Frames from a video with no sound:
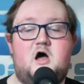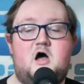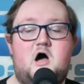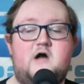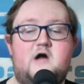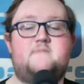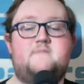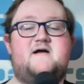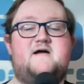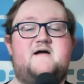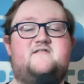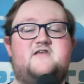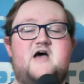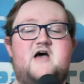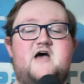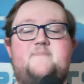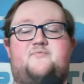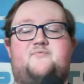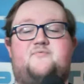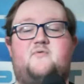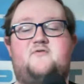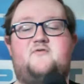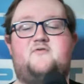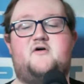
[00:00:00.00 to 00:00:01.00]
I'll get my
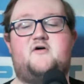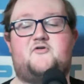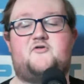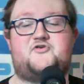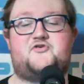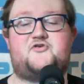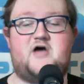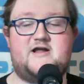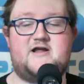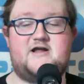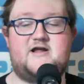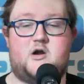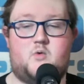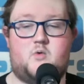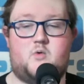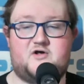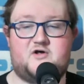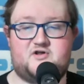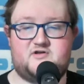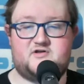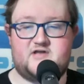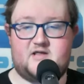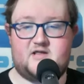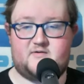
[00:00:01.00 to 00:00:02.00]
top three on the other side. You're
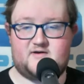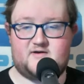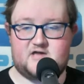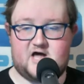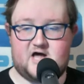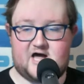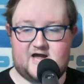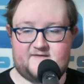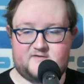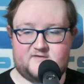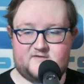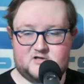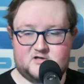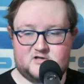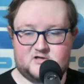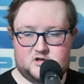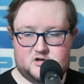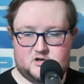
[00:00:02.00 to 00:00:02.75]
watching Daily Dive.